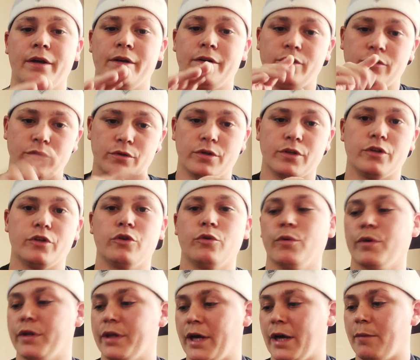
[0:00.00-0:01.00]
You can do
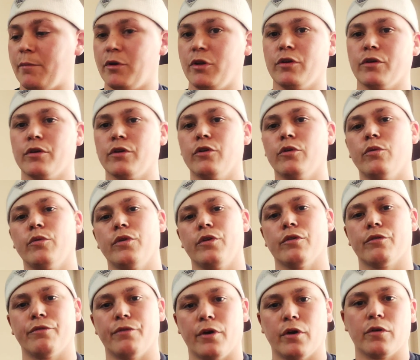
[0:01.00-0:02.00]
with that, but you can do it with your
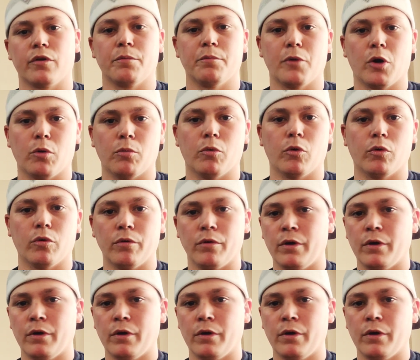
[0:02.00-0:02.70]
phone and mobile.